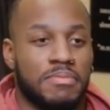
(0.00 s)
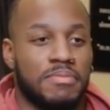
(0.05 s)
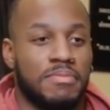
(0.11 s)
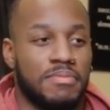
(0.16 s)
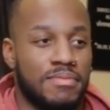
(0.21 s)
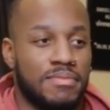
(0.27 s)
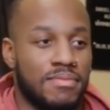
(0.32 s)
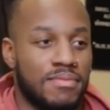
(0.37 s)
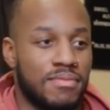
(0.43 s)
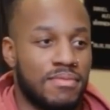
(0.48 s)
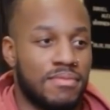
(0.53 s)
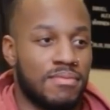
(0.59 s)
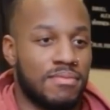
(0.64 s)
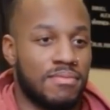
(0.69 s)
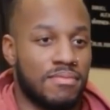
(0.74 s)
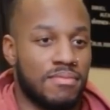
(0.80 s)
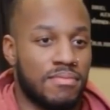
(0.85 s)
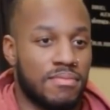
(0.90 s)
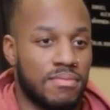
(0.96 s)

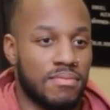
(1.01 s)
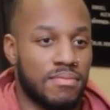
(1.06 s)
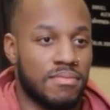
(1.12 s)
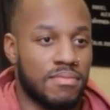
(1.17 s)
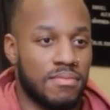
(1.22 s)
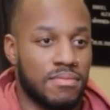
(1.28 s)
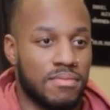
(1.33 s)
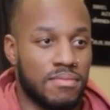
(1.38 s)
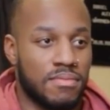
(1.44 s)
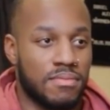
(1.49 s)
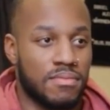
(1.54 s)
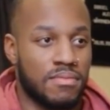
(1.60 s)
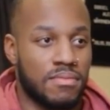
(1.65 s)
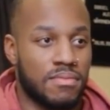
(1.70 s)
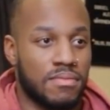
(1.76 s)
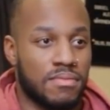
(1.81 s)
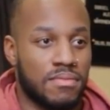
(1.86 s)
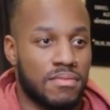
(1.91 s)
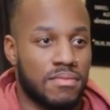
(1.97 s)

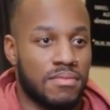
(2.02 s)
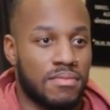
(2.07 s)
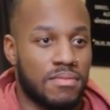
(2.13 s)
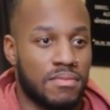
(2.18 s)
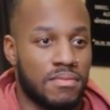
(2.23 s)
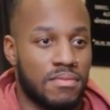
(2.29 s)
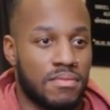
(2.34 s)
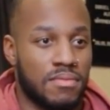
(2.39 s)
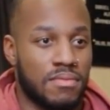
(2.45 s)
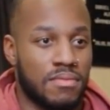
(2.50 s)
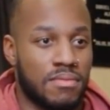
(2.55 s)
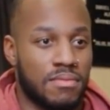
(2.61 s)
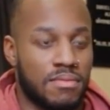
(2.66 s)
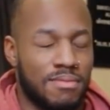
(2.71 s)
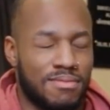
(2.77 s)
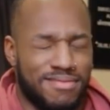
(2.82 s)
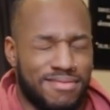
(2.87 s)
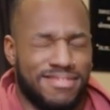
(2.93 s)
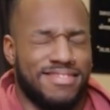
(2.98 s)

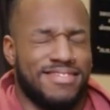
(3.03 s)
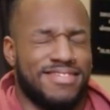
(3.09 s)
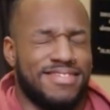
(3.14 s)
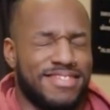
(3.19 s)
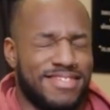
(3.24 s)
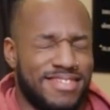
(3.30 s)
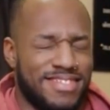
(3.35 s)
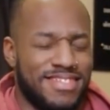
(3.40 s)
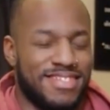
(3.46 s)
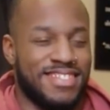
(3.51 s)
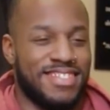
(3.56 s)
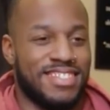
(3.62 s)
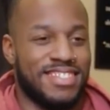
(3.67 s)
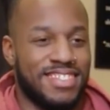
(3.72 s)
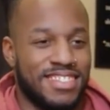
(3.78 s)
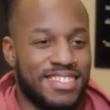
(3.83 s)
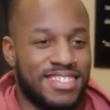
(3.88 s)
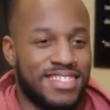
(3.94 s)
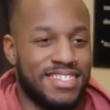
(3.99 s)

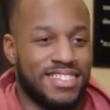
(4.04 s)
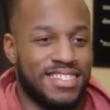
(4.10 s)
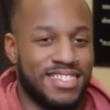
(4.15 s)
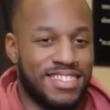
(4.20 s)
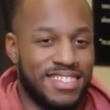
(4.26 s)
The person shown says nothing.